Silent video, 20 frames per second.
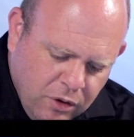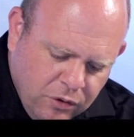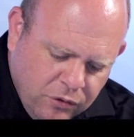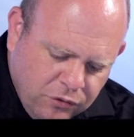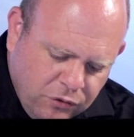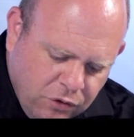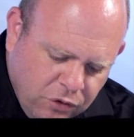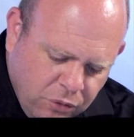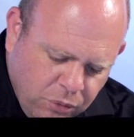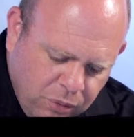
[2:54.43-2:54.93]

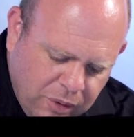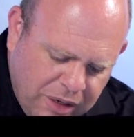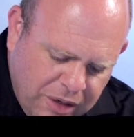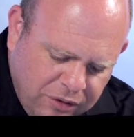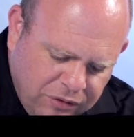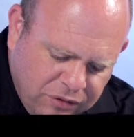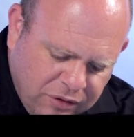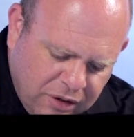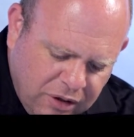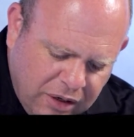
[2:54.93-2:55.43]
So the
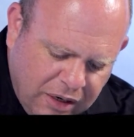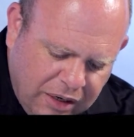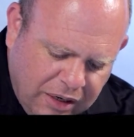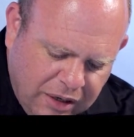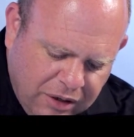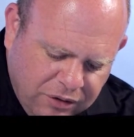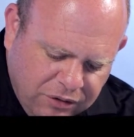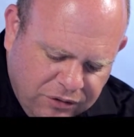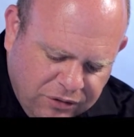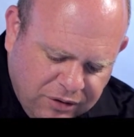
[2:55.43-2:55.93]
reason
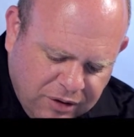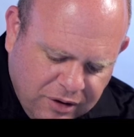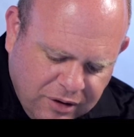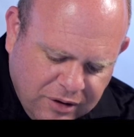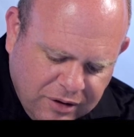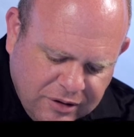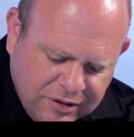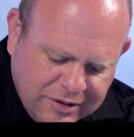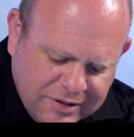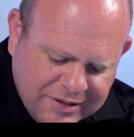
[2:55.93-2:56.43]
is
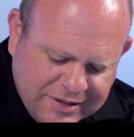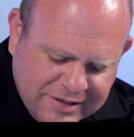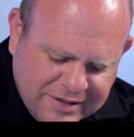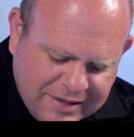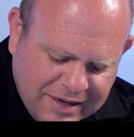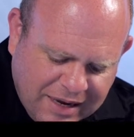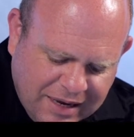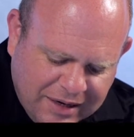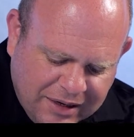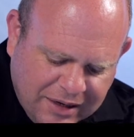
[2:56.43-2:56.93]
to
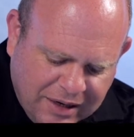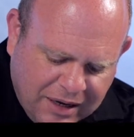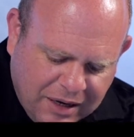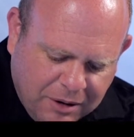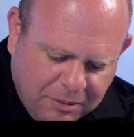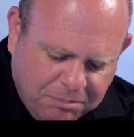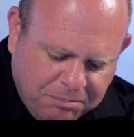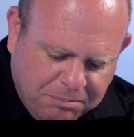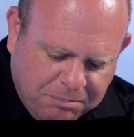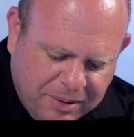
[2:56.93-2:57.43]
set
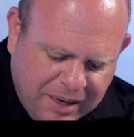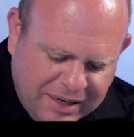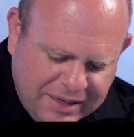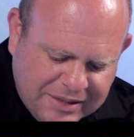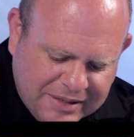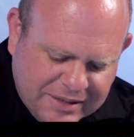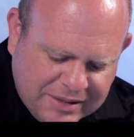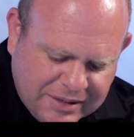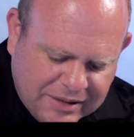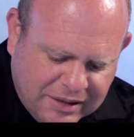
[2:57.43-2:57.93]
a
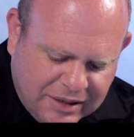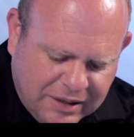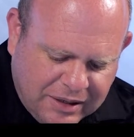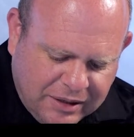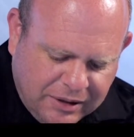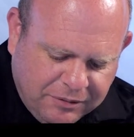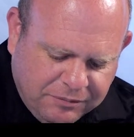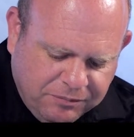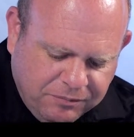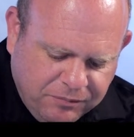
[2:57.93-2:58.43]

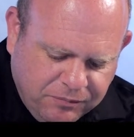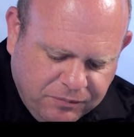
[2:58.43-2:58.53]
baseline